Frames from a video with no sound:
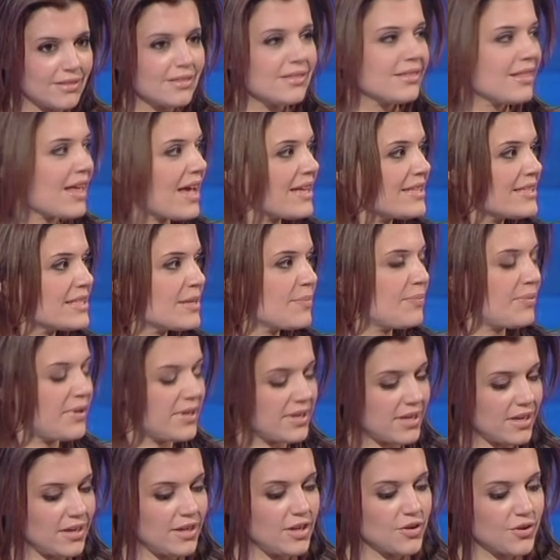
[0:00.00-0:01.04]
That's
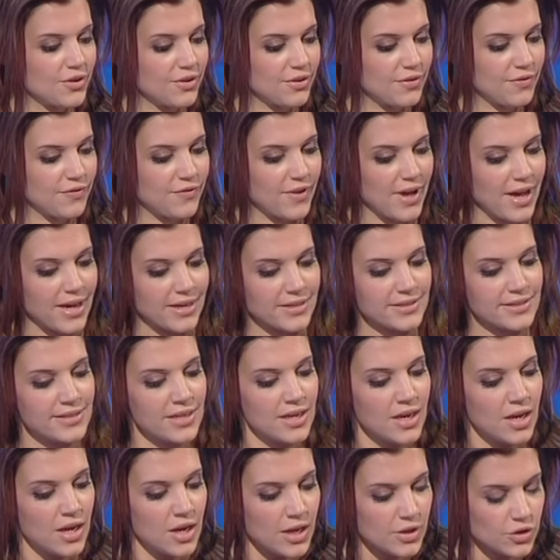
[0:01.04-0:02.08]
opinion. Here are the facts.
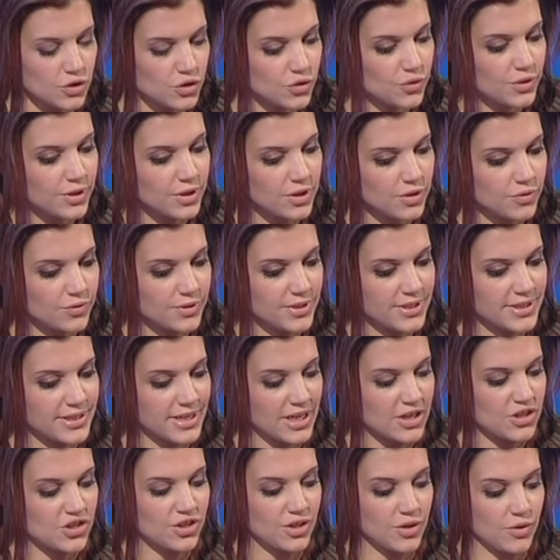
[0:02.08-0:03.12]
During a
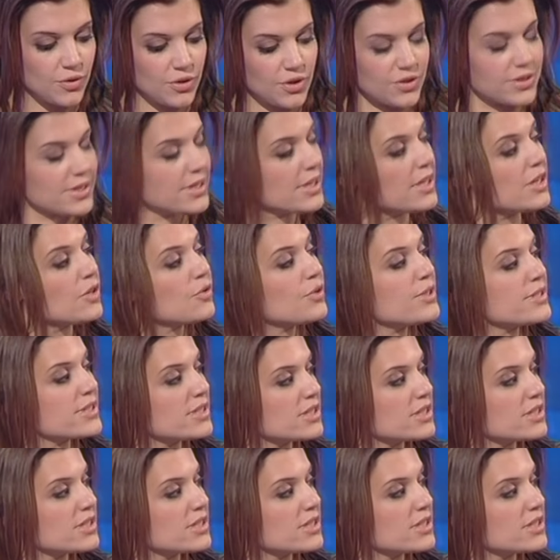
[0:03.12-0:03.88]
recession, there's an increase in